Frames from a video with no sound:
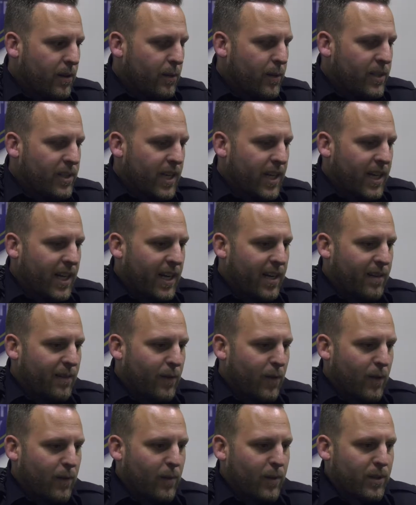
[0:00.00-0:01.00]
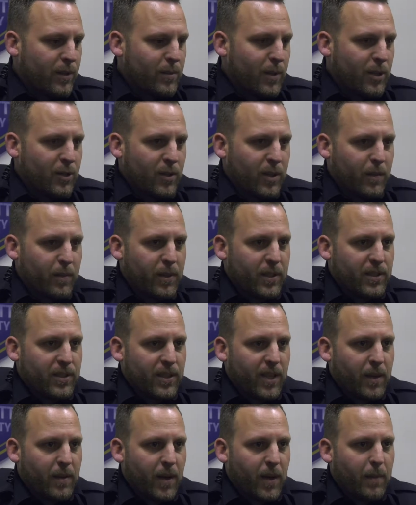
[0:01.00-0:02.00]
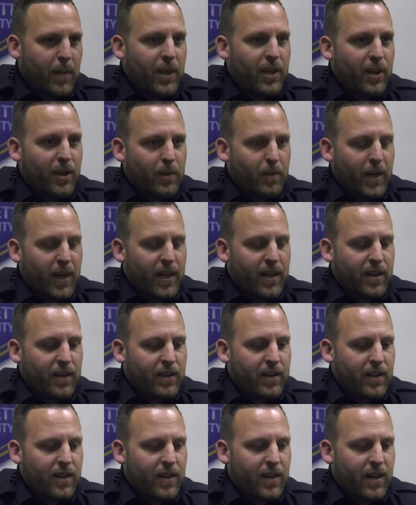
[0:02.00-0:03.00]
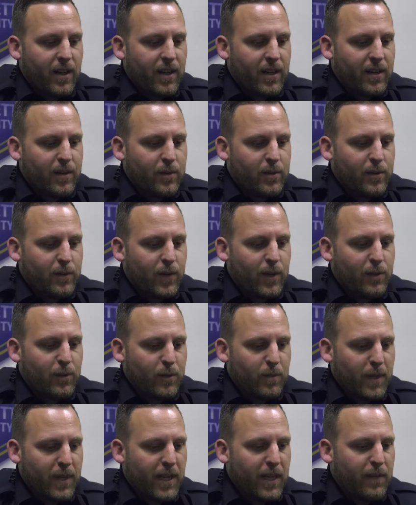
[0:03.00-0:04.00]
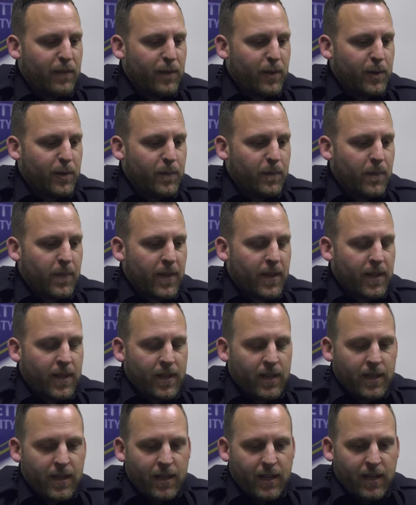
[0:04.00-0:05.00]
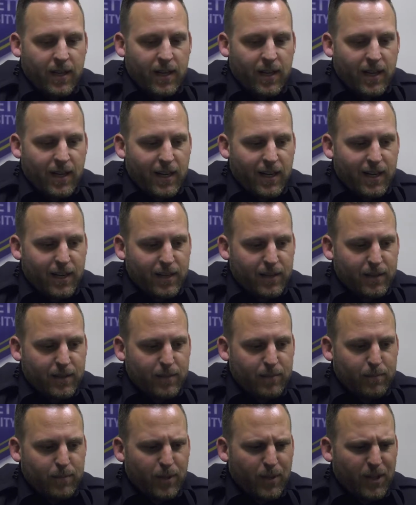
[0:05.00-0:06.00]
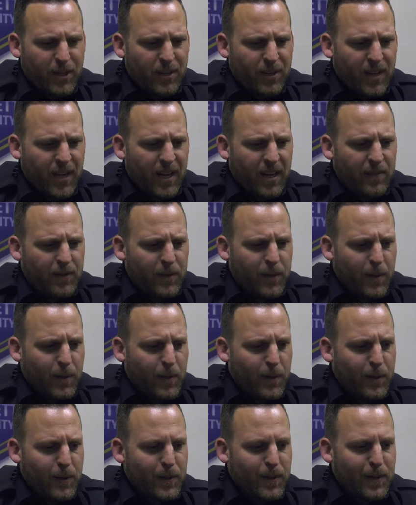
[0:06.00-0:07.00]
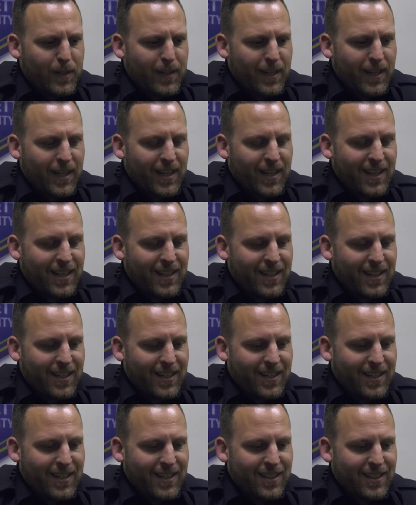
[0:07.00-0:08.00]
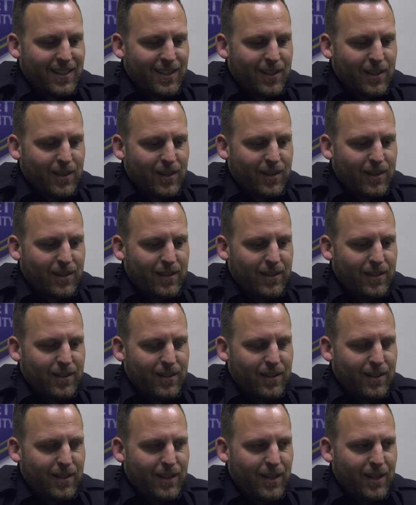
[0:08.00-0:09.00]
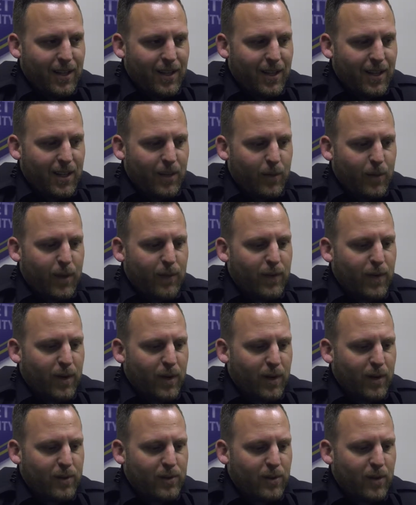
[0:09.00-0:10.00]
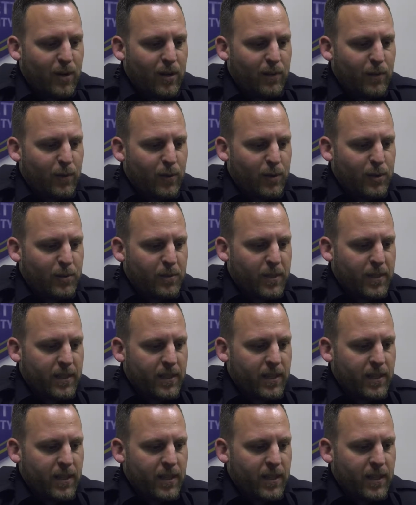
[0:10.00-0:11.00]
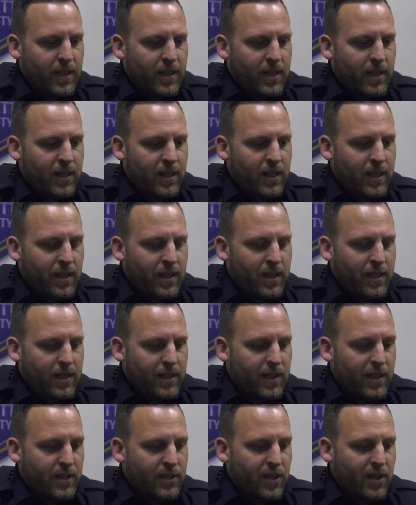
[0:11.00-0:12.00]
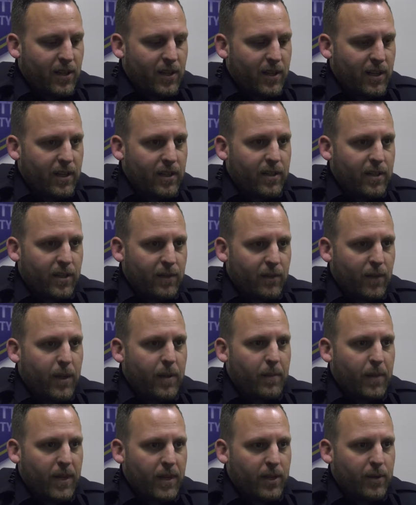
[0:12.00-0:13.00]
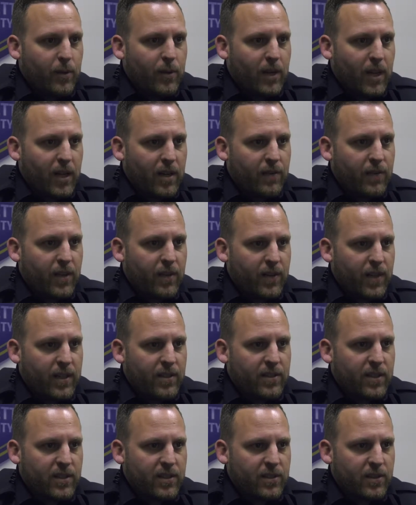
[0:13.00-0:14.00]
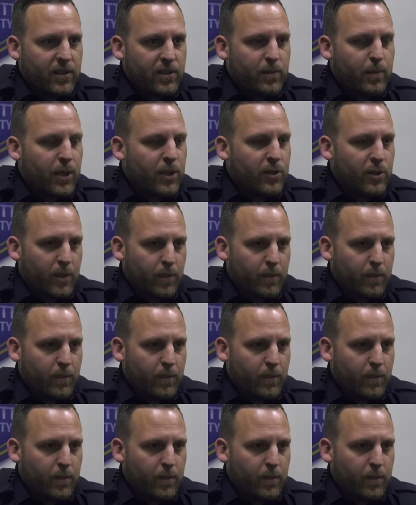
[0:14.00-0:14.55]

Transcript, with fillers: The reason I got involved with Special Olympics, I, I met a young man uh, who's friends with my nephew uh, about a year and a half ago. And uh, when he found out I was law enforcement, uh, he started to invite me to a lot of events because the Special